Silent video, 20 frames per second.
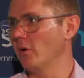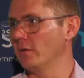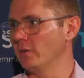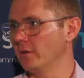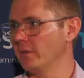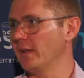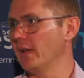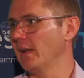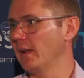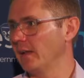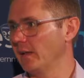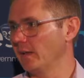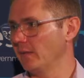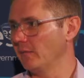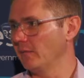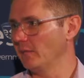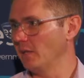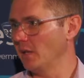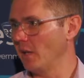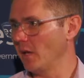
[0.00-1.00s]
selling,
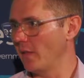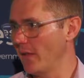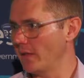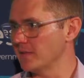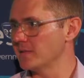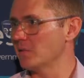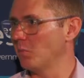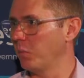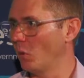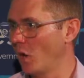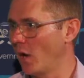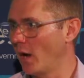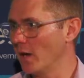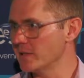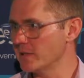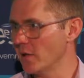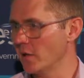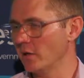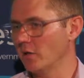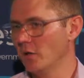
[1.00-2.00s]
that supply.
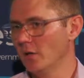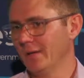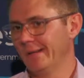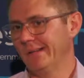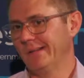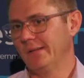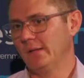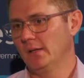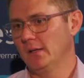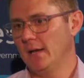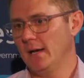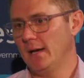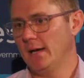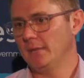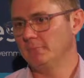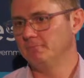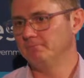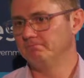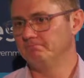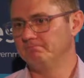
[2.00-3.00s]
So,
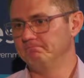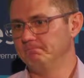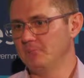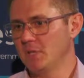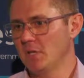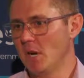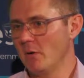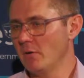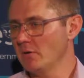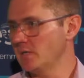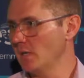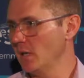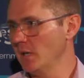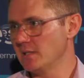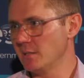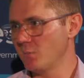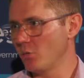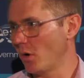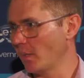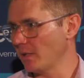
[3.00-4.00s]
it's
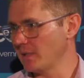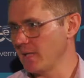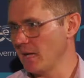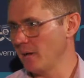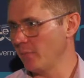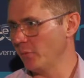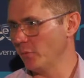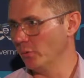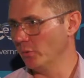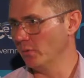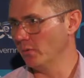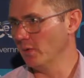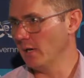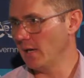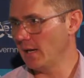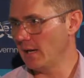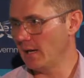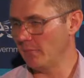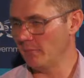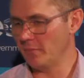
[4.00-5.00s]
a prime example
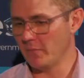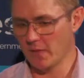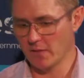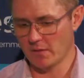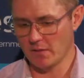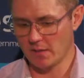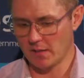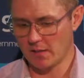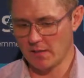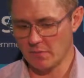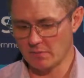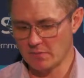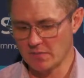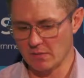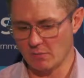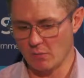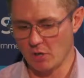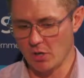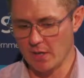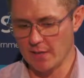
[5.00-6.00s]
that comes to
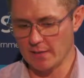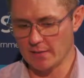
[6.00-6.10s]
mind.